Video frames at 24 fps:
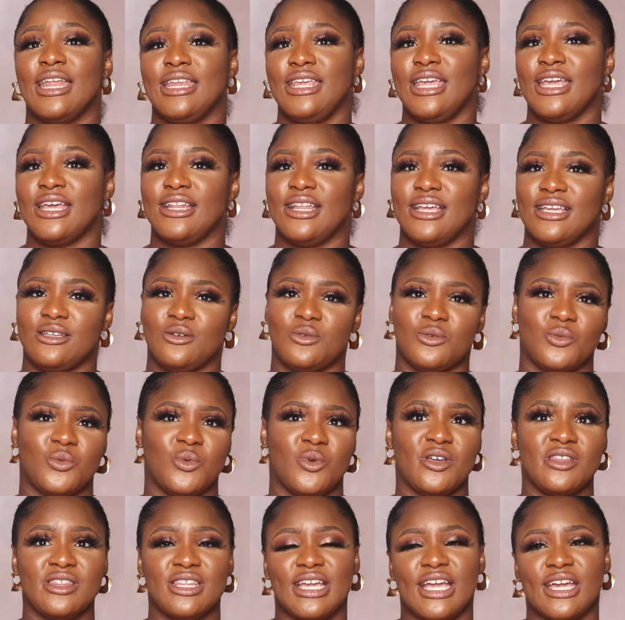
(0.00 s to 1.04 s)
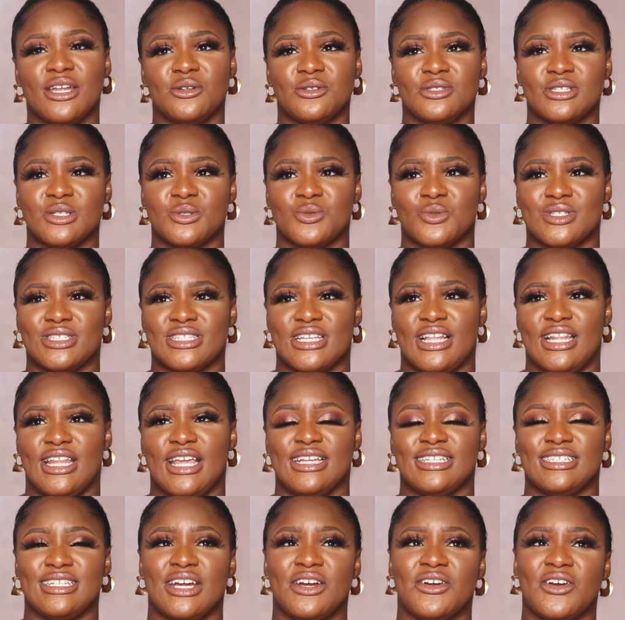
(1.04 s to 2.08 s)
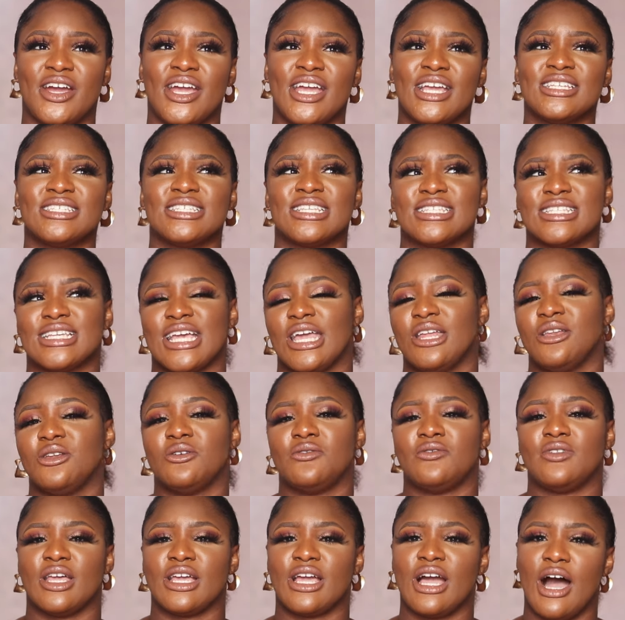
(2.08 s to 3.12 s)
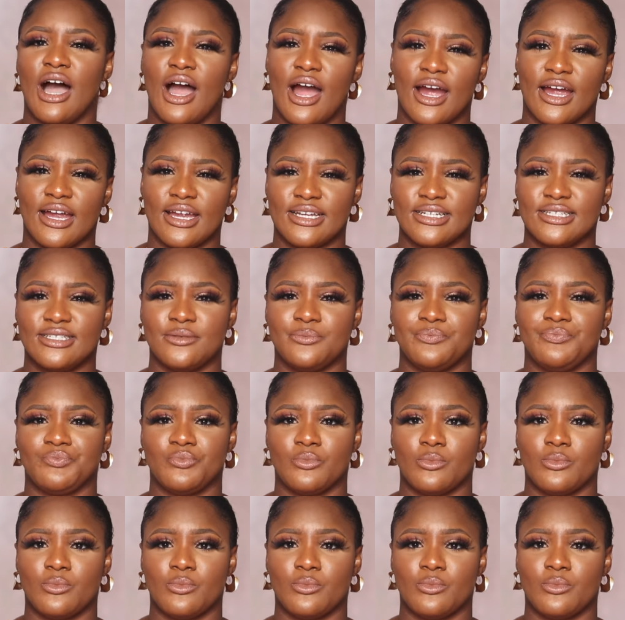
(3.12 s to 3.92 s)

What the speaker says: And yeah, like one thing I noticed was that like their rice is kind of like hard.